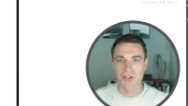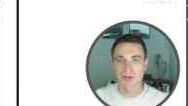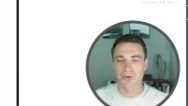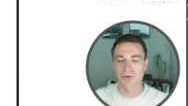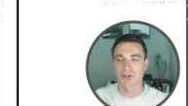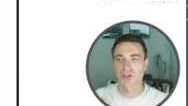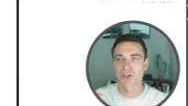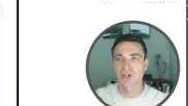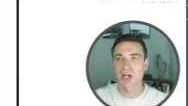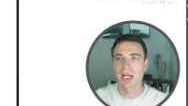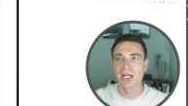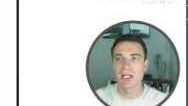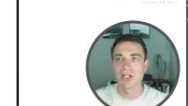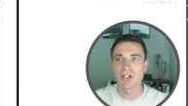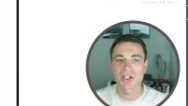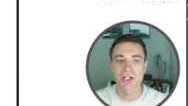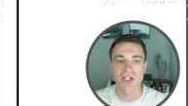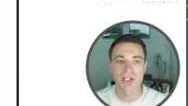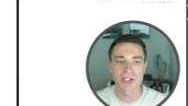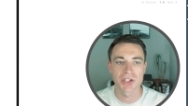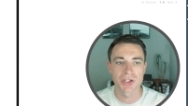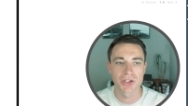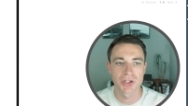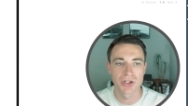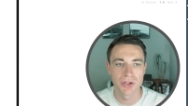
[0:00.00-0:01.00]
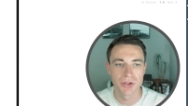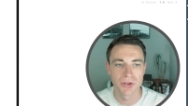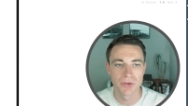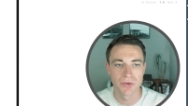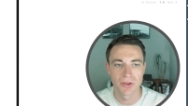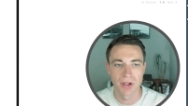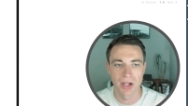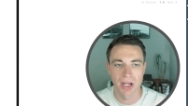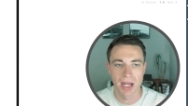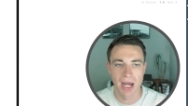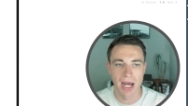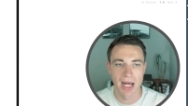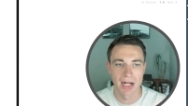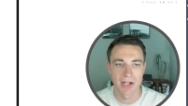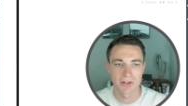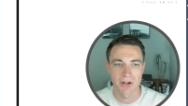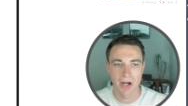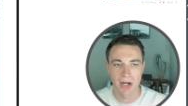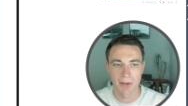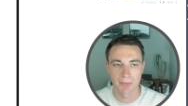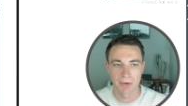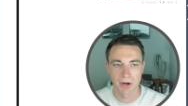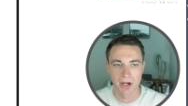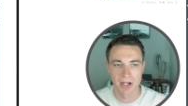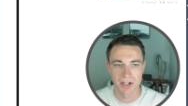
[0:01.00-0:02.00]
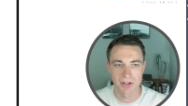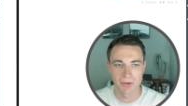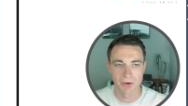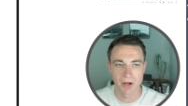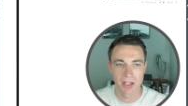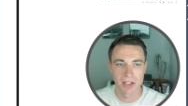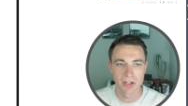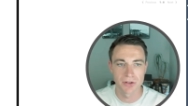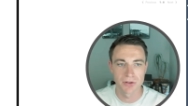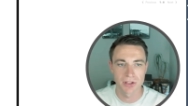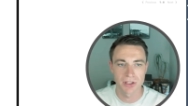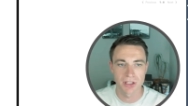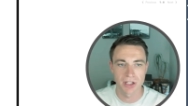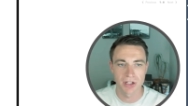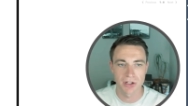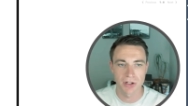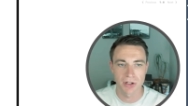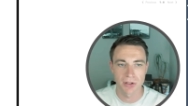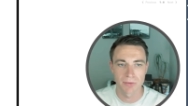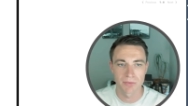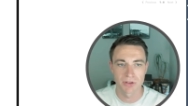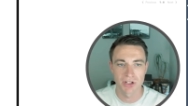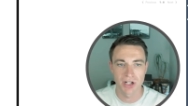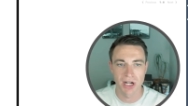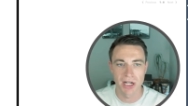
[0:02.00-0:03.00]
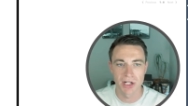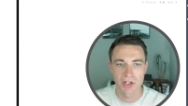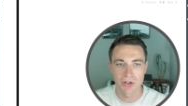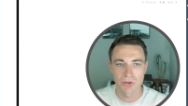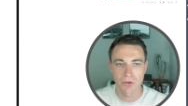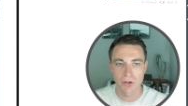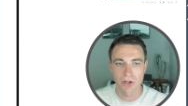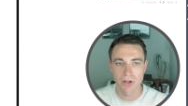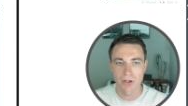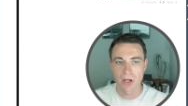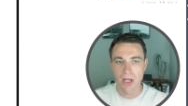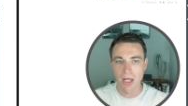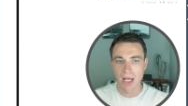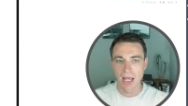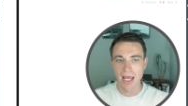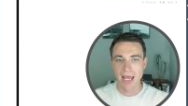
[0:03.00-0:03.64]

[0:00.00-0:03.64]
or changes to the contract price. So I use the term change order.